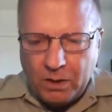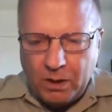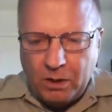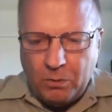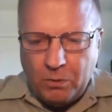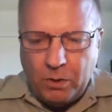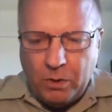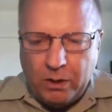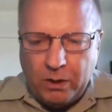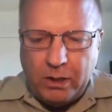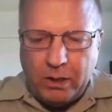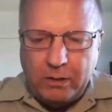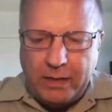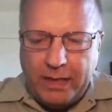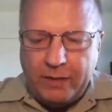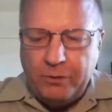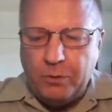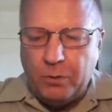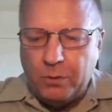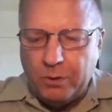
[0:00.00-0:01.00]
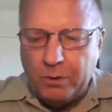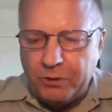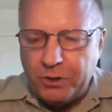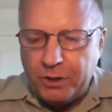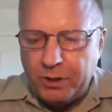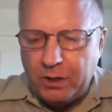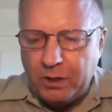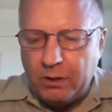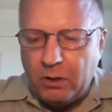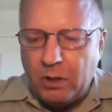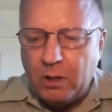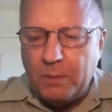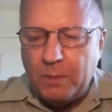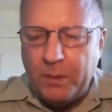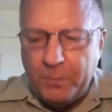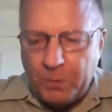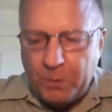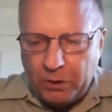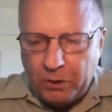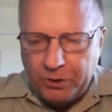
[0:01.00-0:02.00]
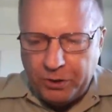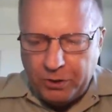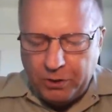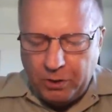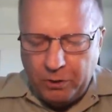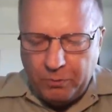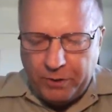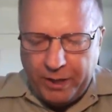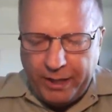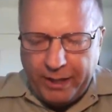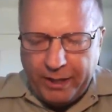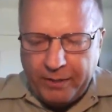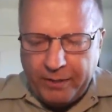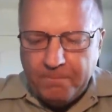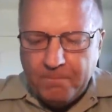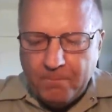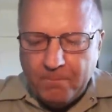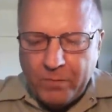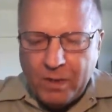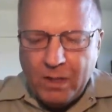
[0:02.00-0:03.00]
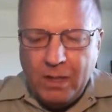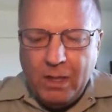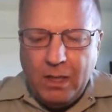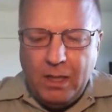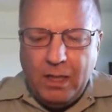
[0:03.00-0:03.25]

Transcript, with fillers: uh, where headquarters uh, Army Mars is located,